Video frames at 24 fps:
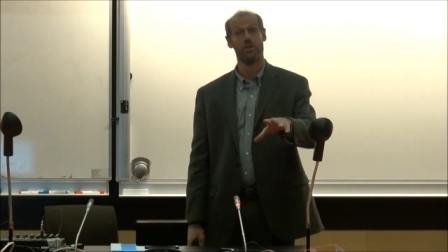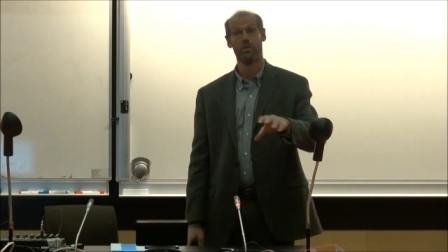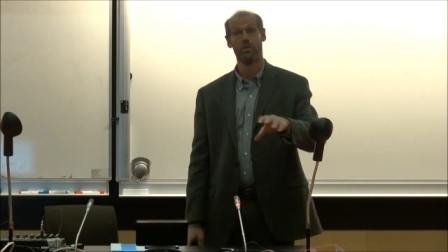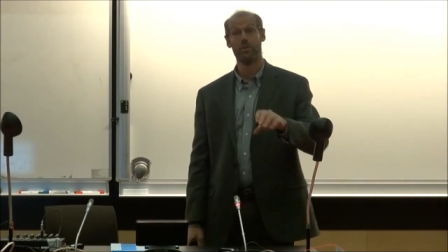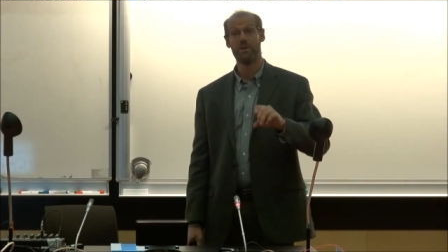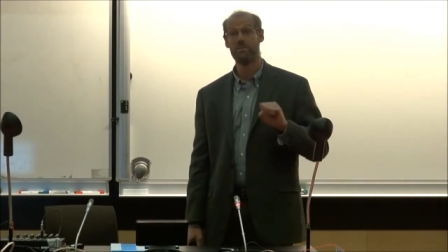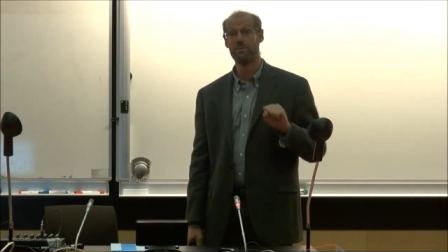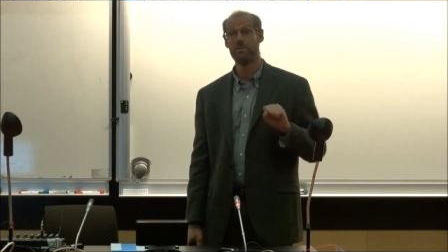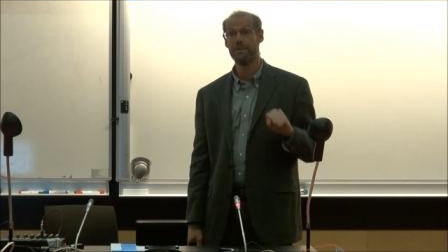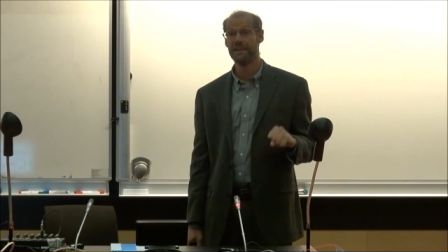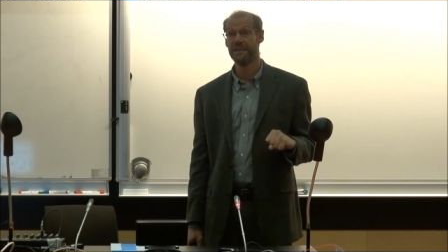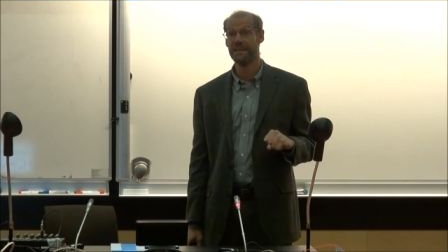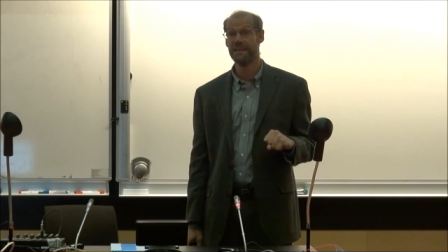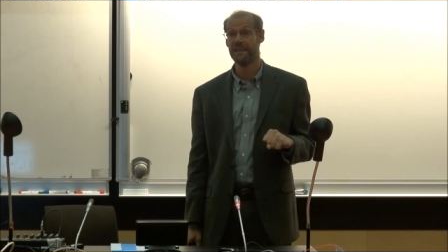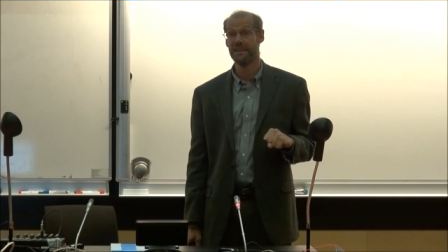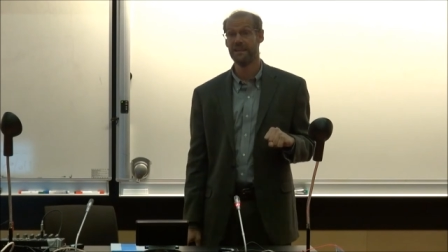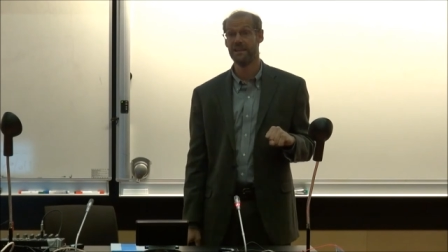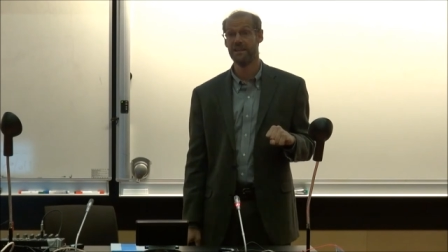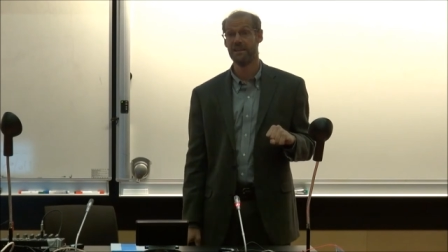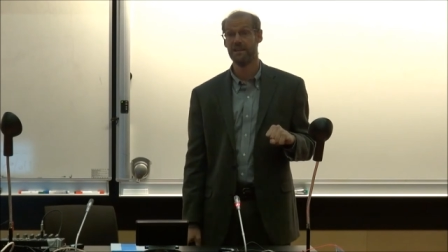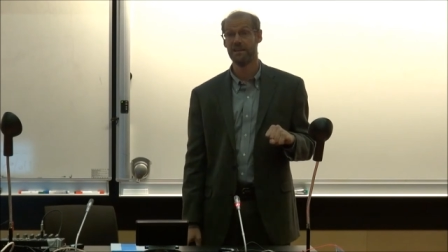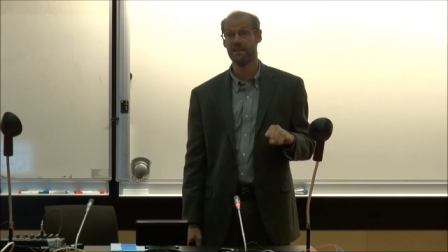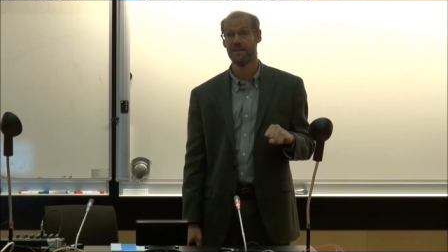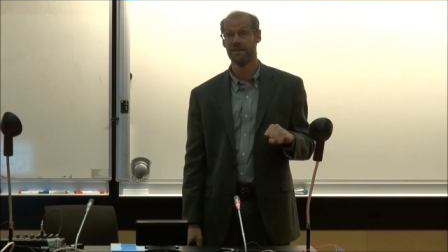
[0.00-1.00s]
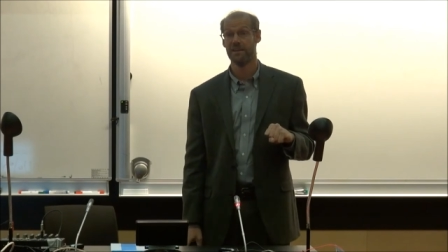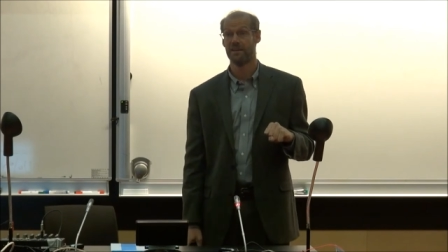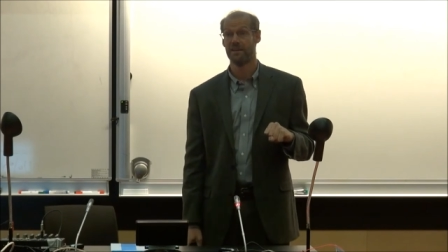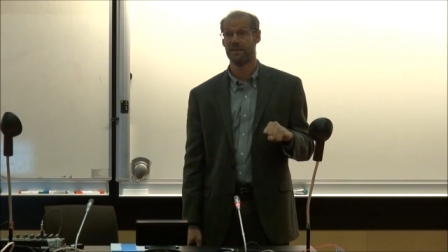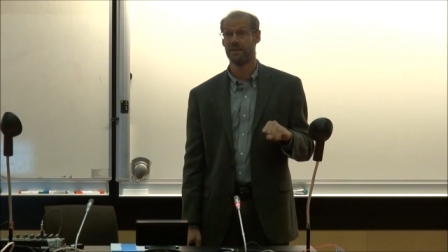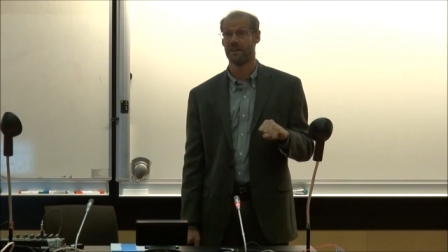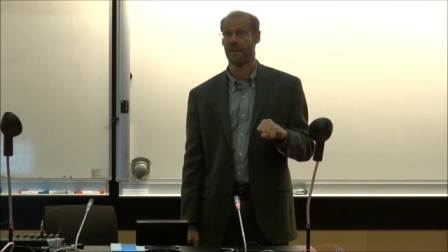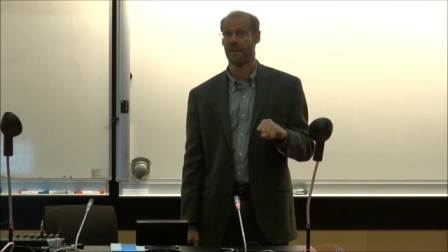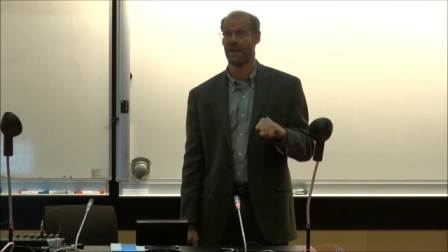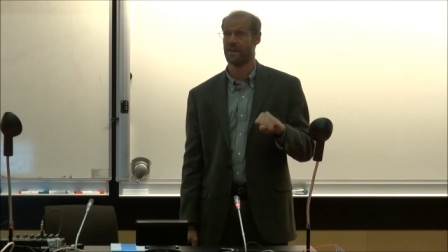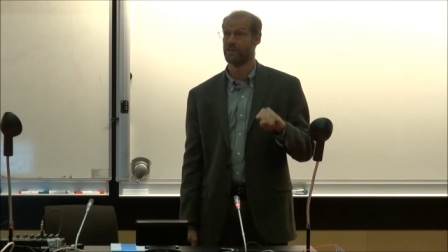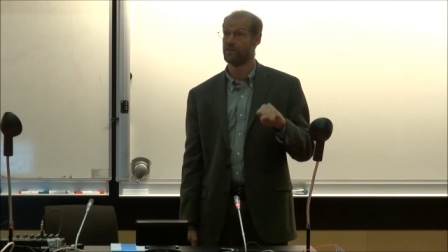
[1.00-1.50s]
We begin,
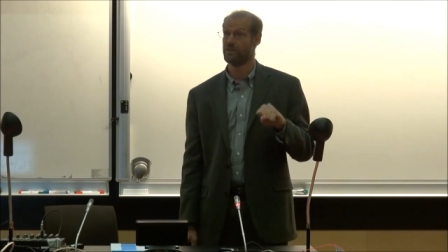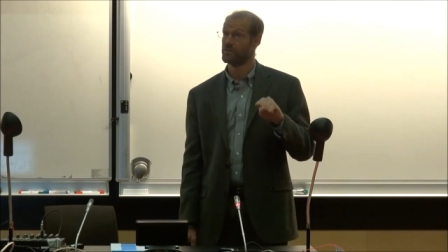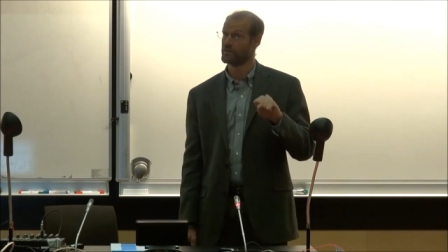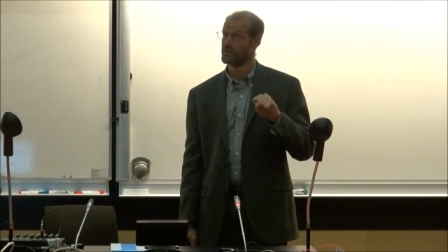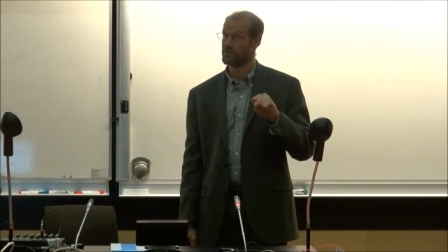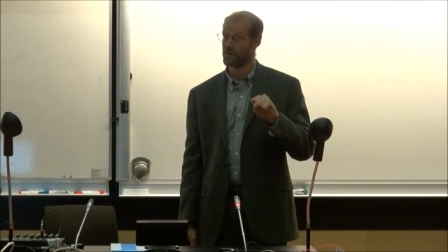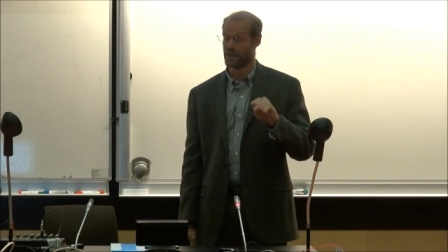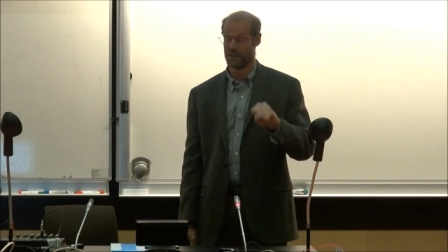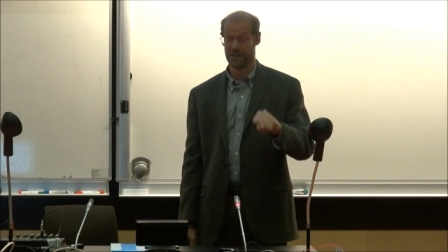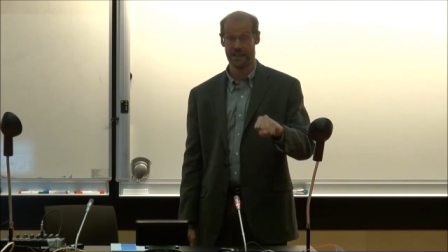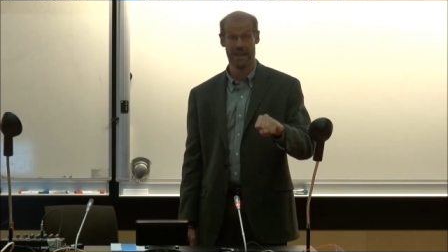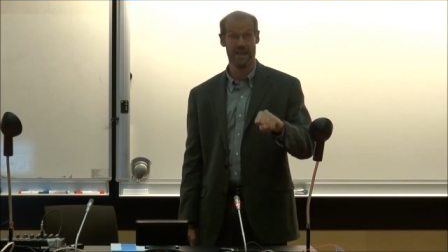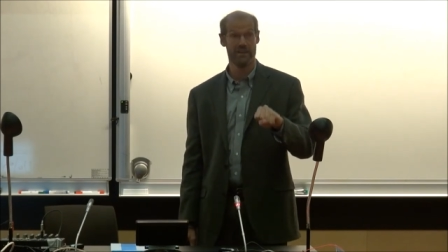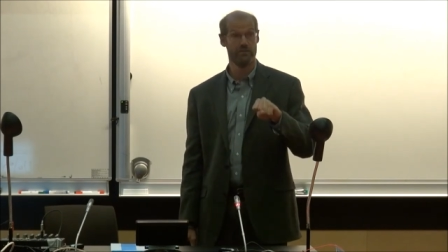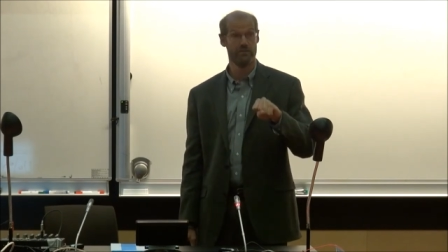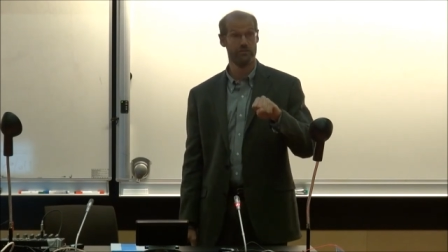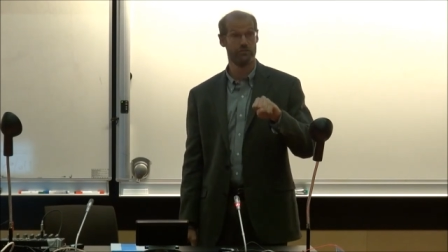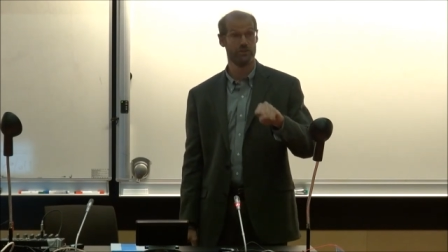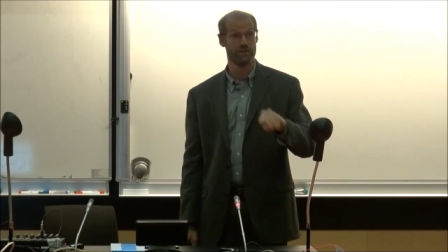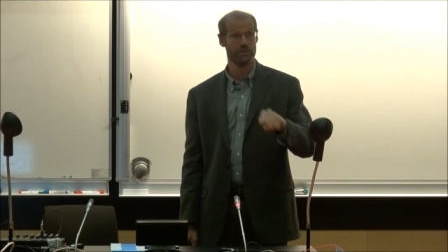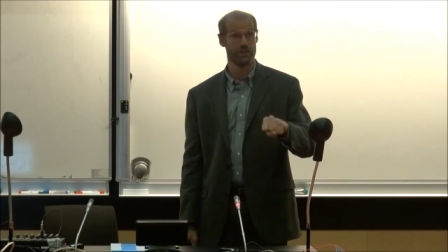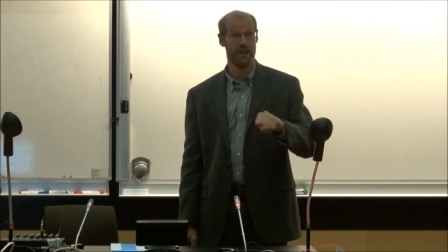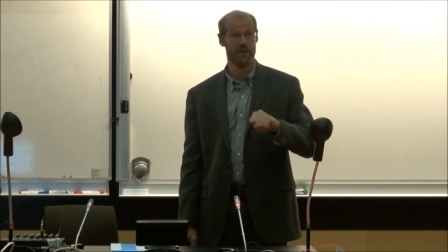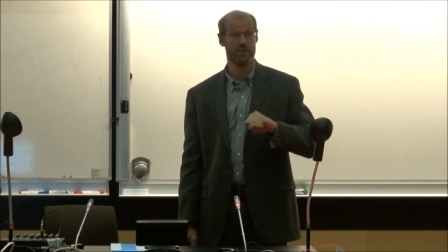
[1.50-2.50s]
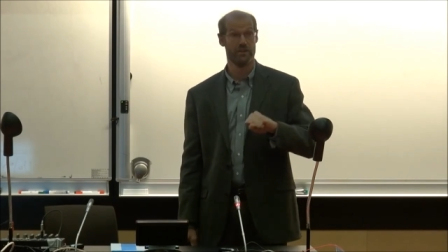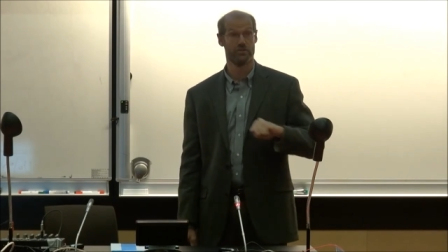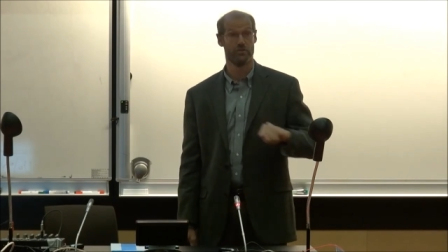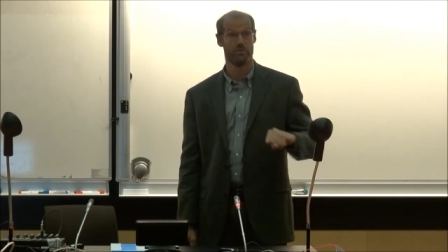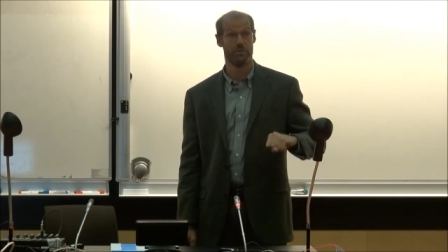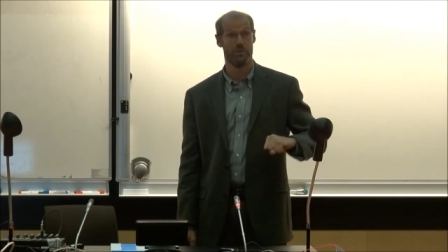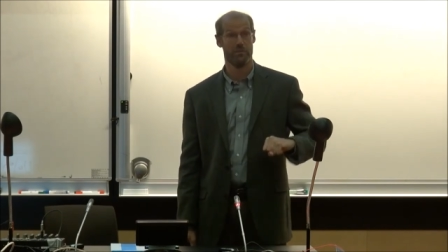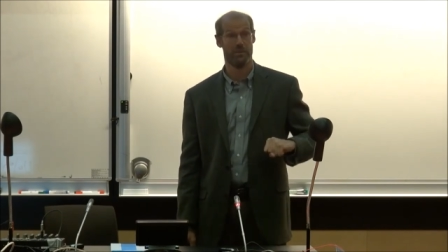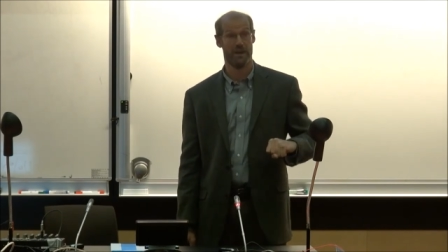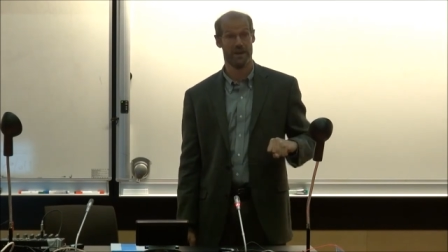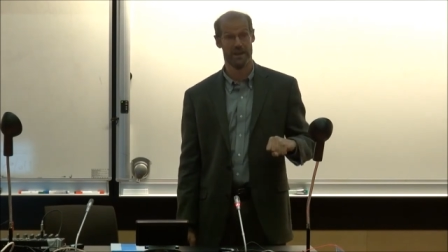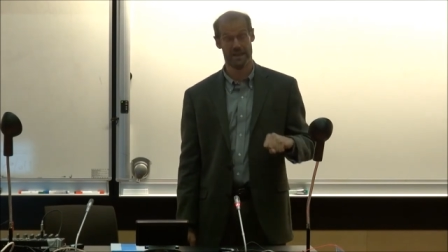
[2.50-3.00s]
and again, Rajan and
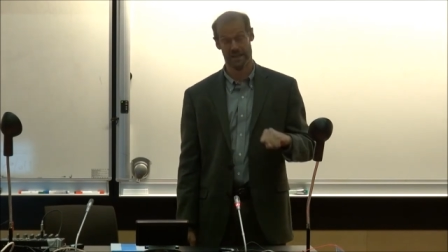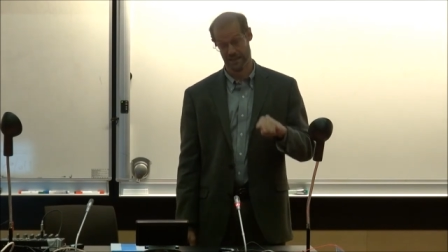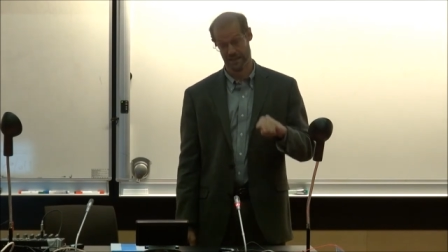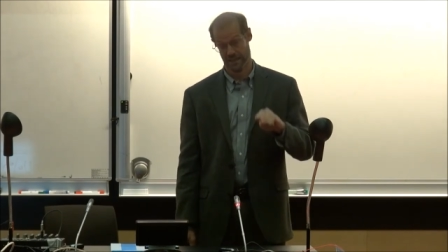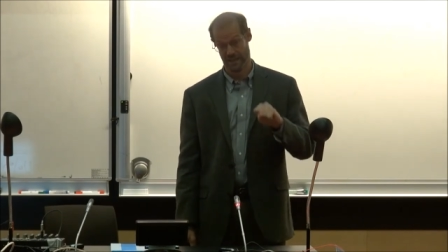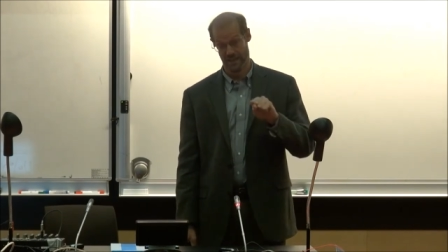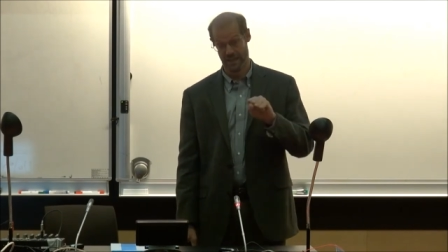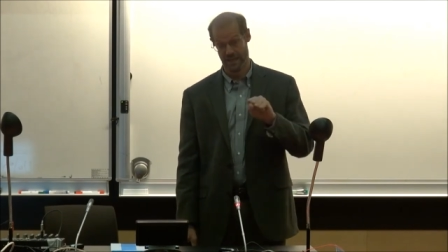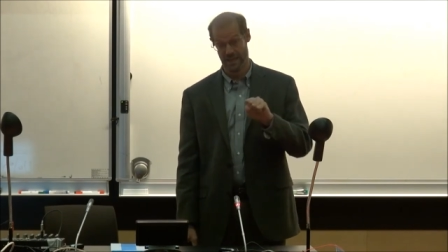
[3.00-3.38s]
Subramani